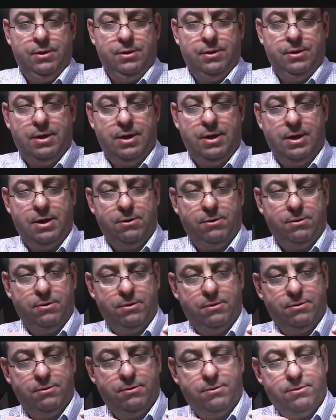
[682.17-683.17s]
Now,
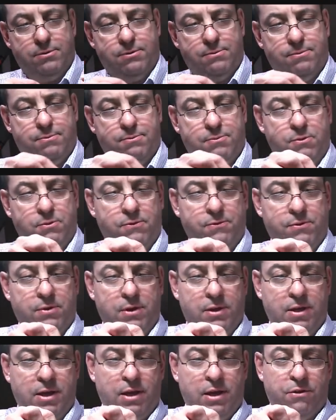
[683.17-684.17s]
move the
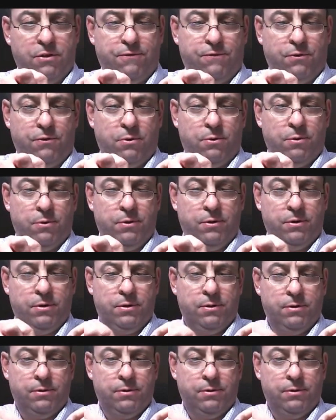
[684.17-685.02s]
legs forward.